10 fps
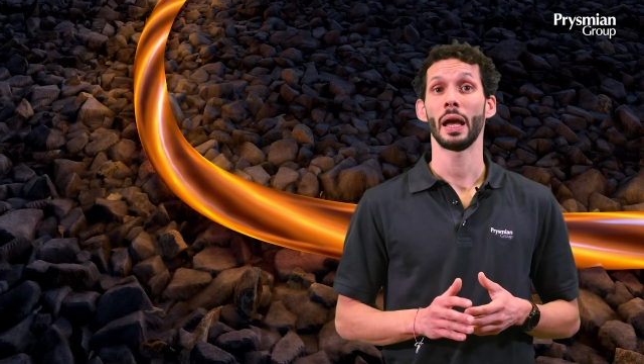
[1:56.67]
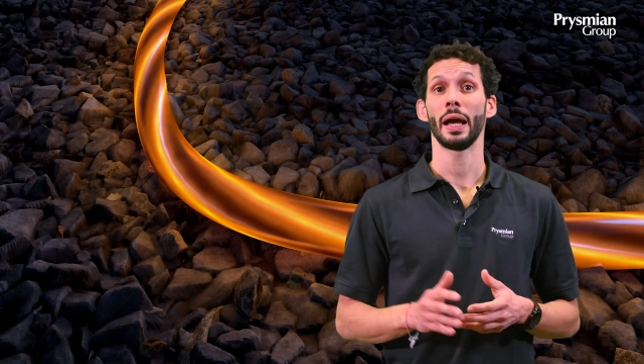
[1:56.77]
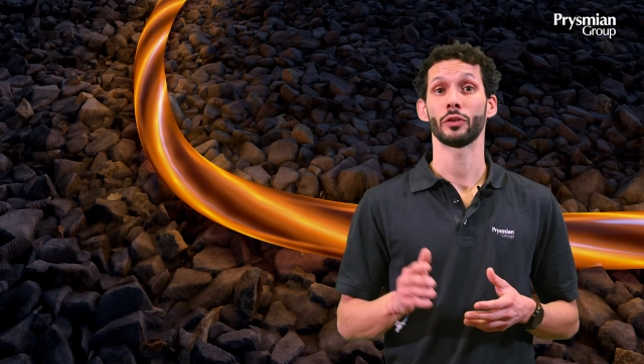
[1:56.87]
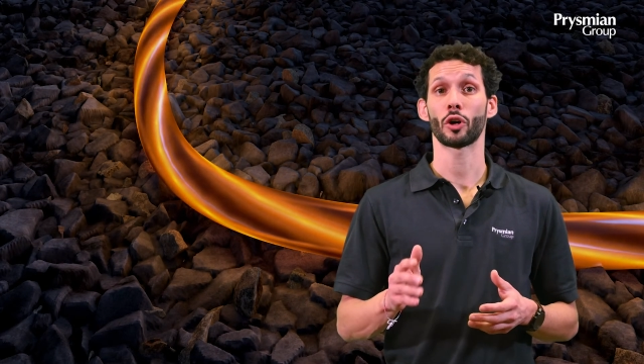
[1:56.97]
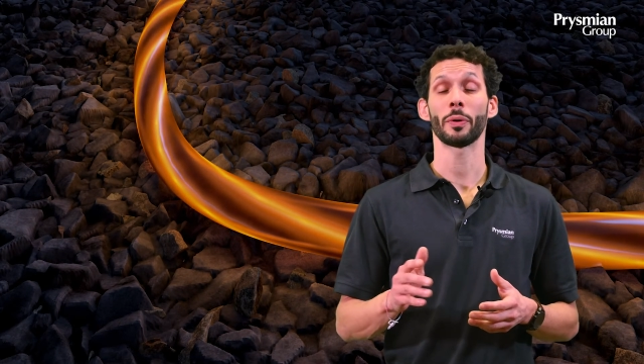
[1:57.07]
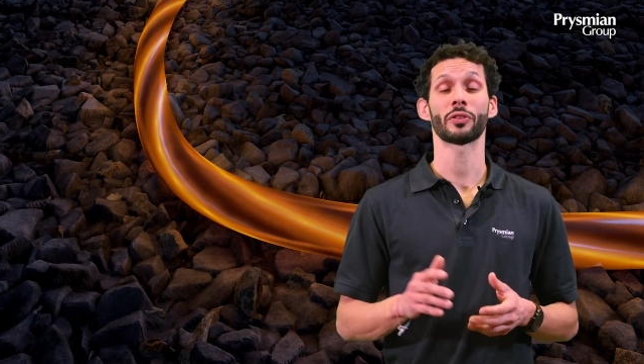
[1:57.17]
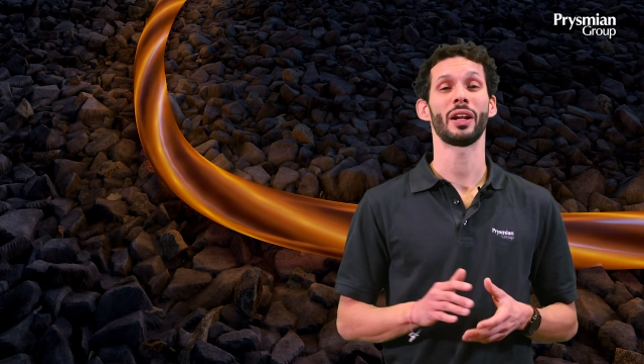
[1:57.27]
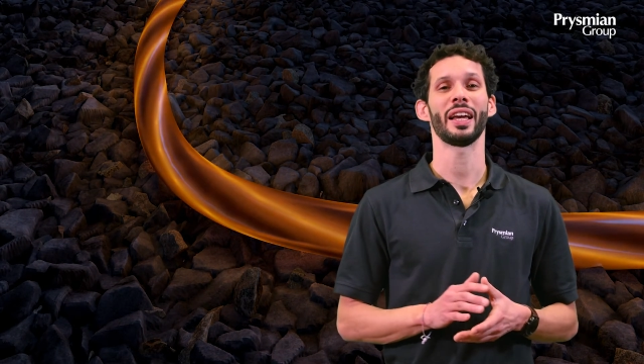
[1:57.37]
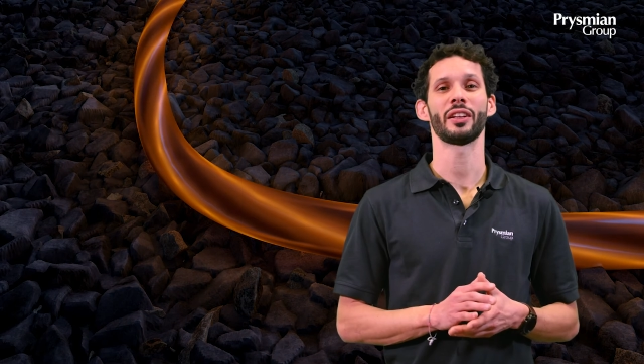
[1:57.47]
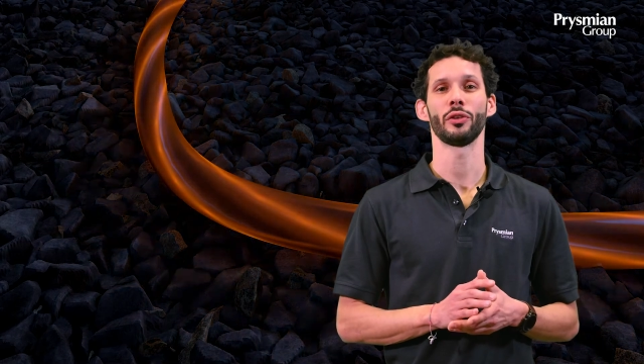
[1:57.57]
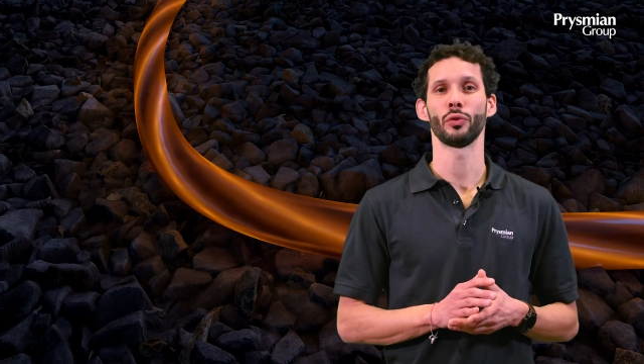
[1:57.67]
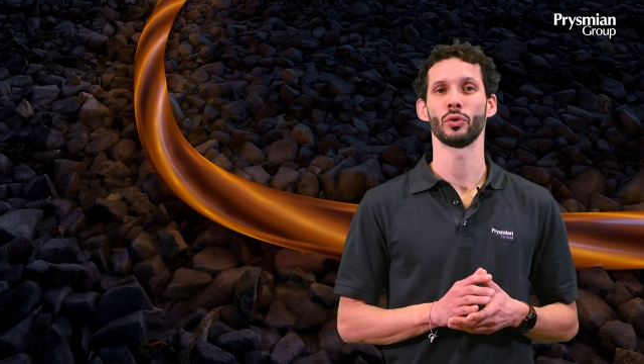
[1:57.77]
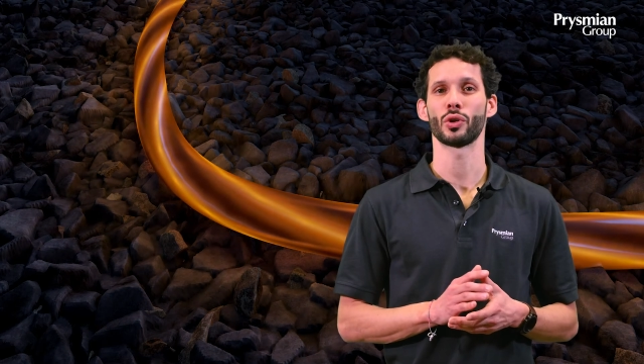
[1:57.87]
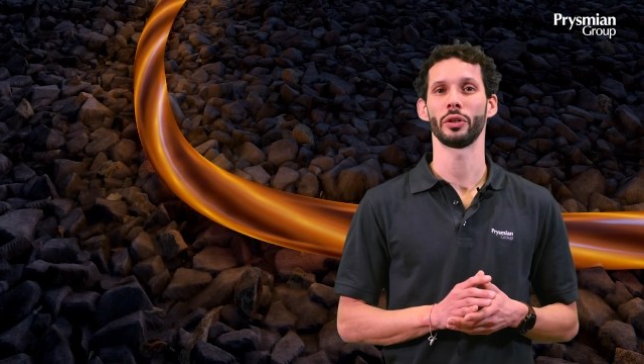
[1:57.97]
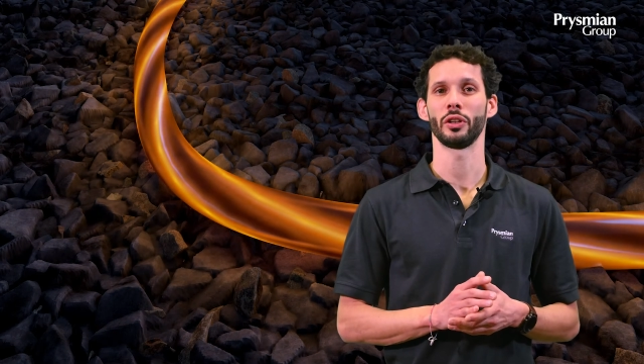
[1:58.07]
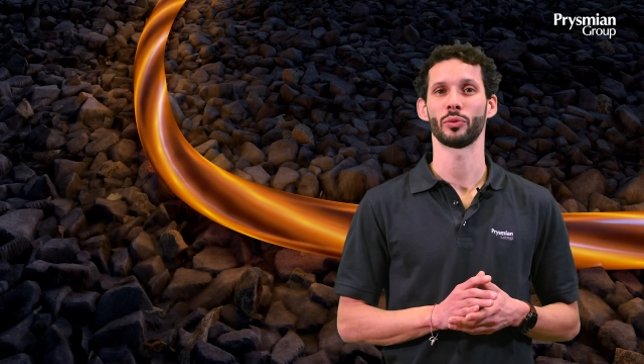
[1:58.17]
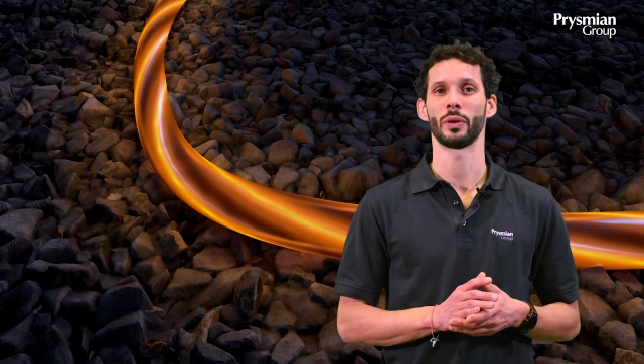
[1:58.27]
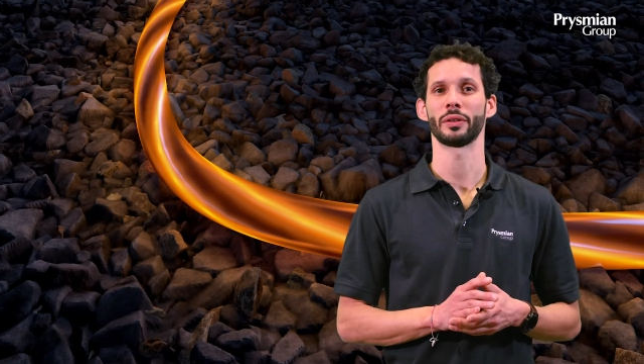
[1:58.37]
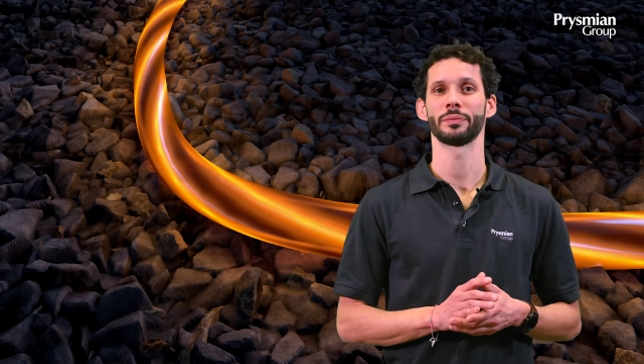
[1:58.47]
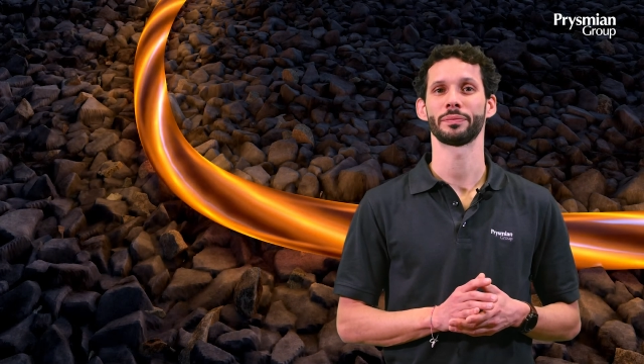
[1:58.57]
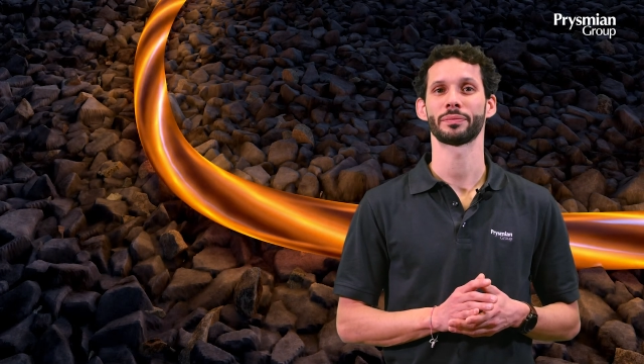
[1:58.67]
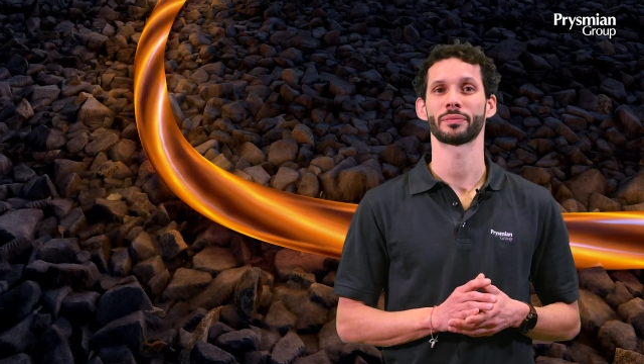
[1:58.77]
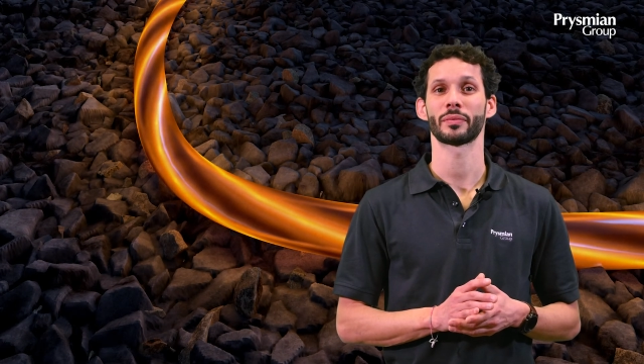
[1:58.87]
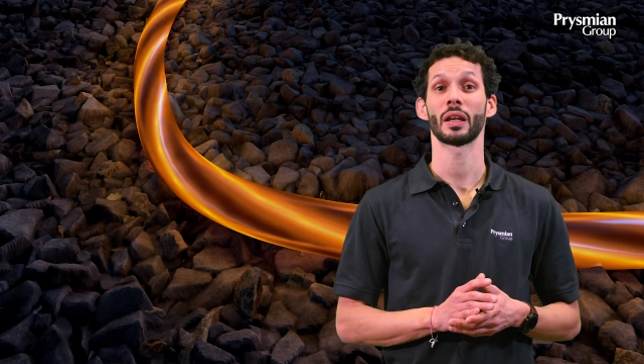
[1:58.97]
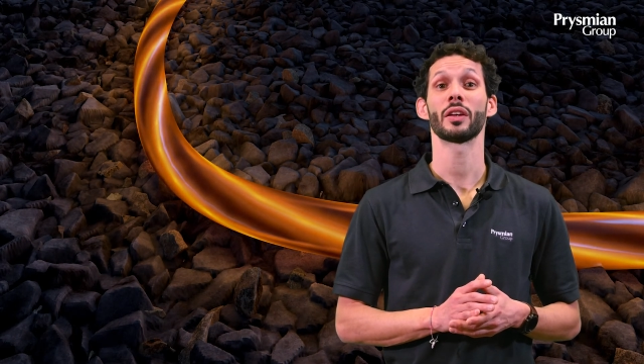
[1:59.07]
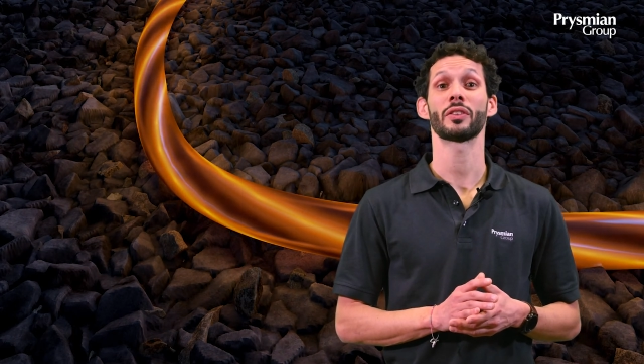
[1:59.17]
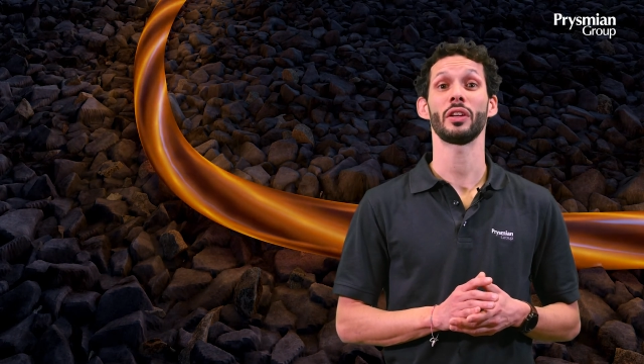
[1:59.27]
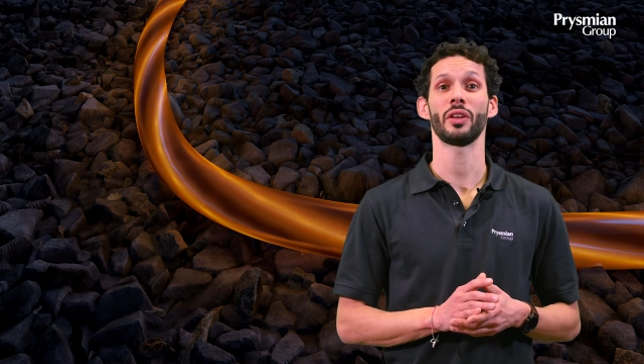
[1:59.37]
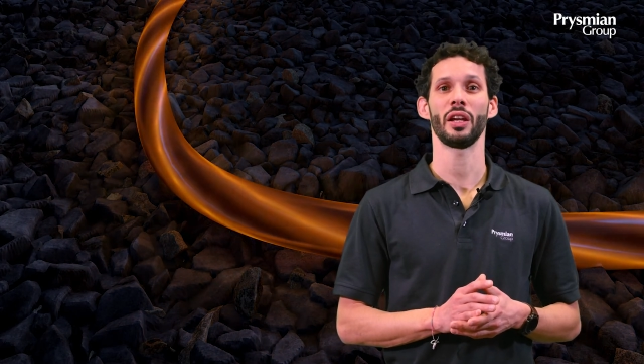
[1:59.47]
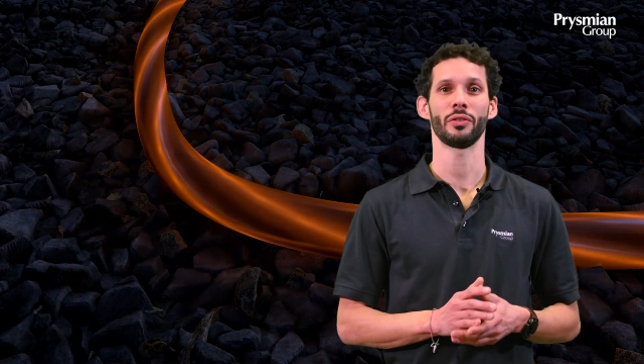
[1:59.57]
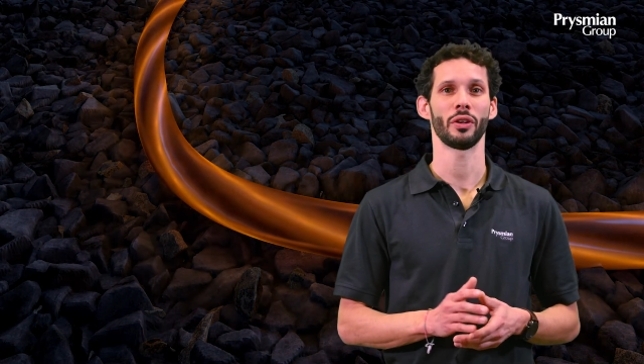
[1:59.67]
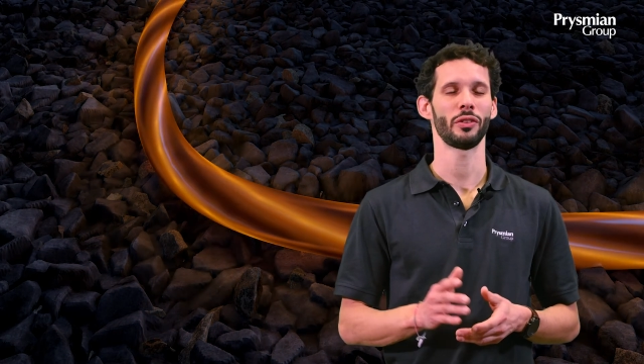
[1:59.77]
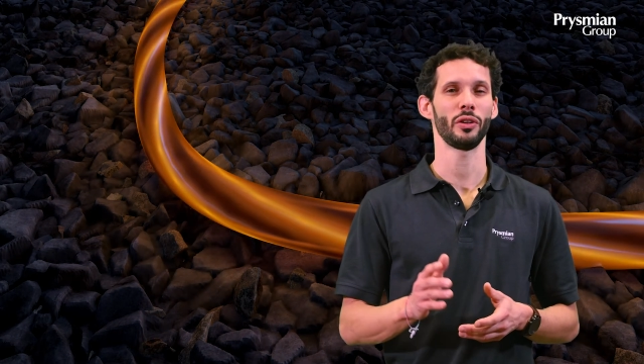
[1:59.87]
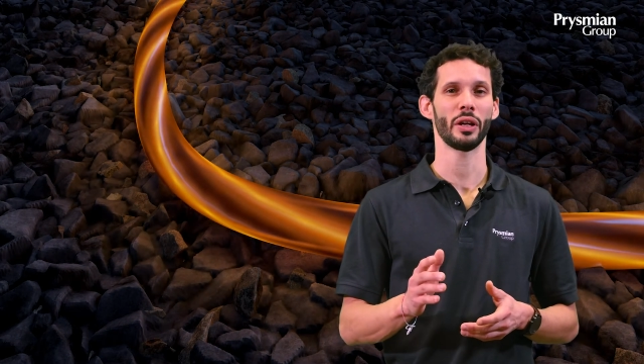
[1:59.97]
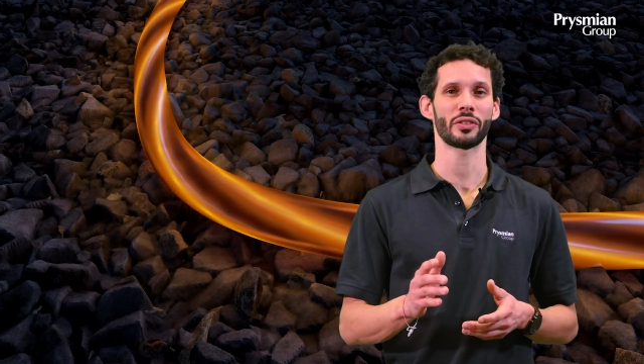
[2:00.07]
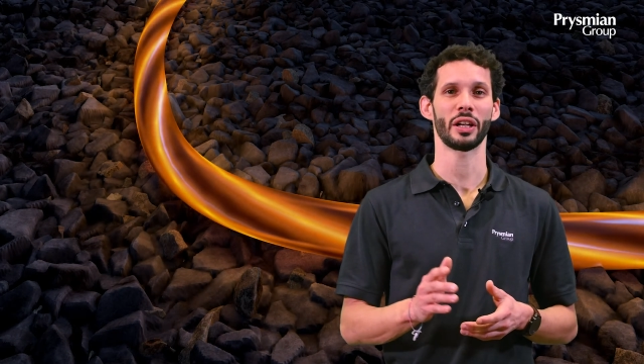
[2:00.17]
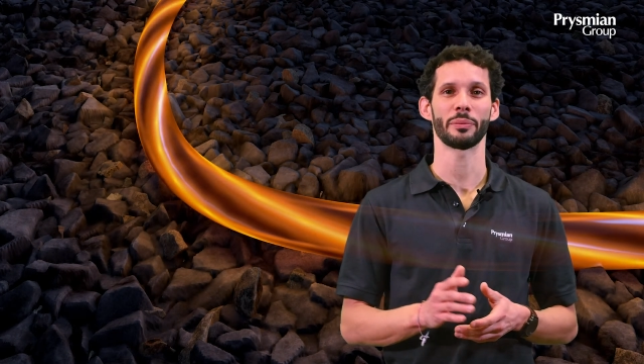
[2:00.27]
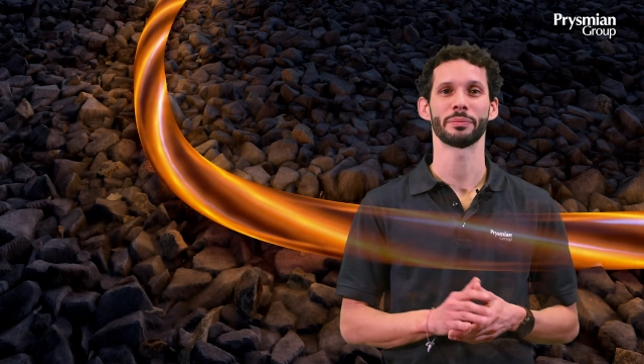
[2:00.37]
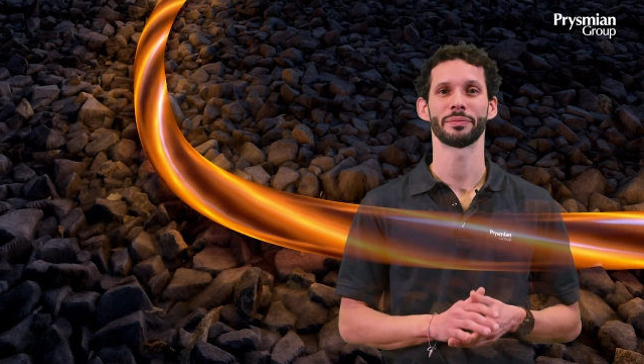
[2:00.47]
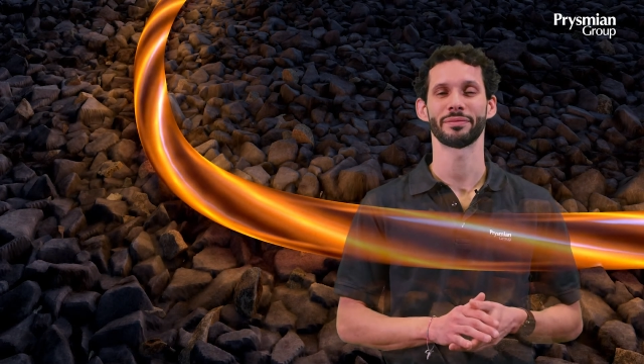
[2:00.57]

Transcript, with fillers: and drop us a like if you enjoyed this one. Stay safe. See you next time.